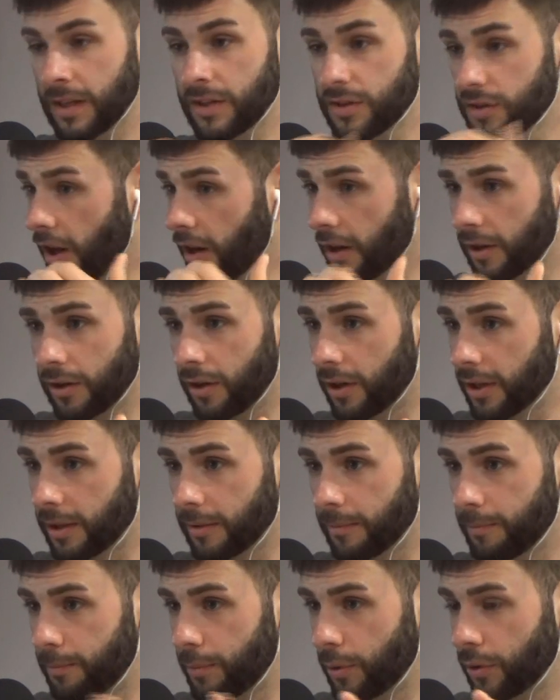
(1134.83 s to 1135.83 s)
Solid
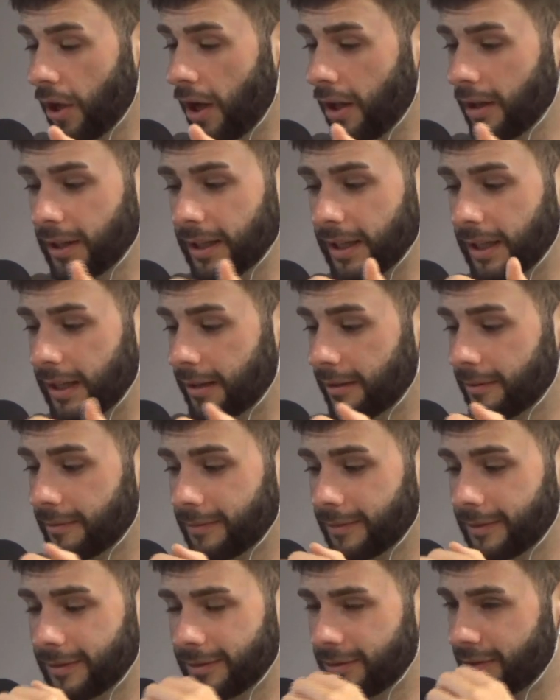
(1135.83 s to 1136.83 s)
guy, but not like,
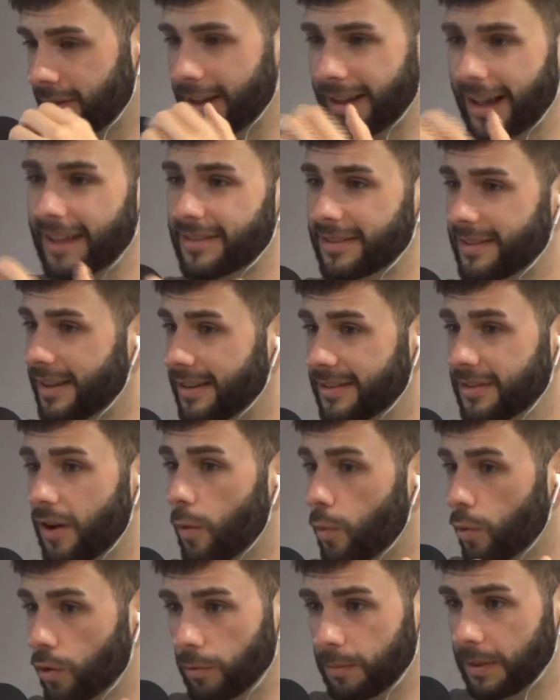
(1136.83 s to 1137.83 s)
as I said, he's
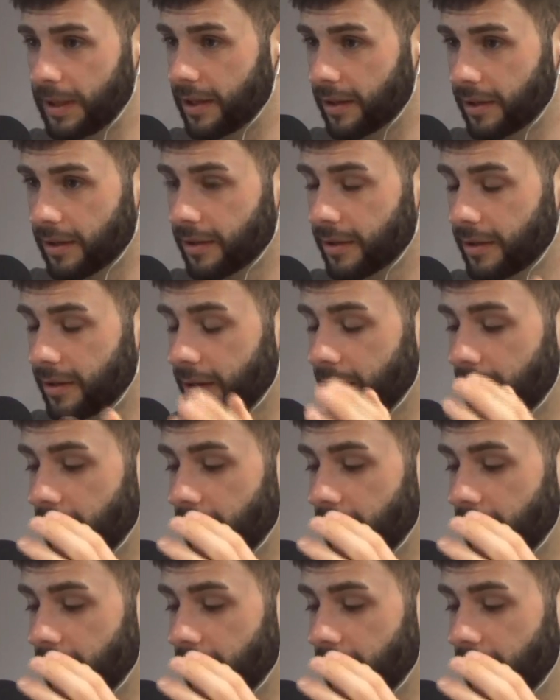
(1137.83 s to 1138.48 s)
not a world beater. Yeah.